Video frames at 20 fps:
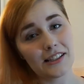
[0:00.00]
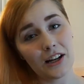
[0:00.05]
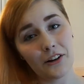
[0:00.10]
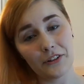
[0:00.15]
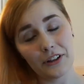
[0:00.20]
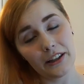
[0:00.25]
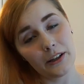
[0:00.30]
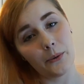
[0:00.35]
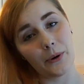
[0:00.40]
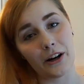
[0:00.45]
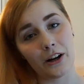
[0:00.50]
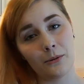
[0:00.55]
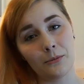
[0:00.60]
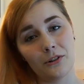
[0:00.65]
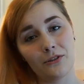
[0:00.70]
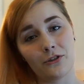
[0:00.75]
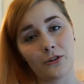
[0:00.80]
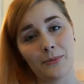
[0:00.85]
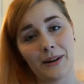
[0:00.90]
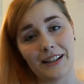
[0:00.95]
not really
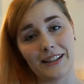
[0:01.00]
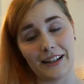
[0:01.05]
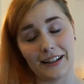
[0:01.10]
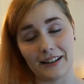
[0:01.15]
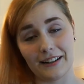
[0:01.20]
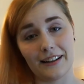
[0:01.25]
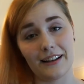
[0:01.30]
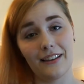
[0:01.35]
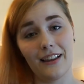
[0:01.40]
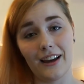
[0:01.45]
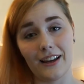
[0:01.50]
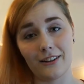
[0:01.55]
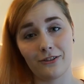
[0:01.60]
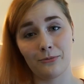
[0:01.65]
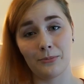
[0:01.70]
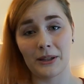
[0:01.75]
wearable for my day-to-day life,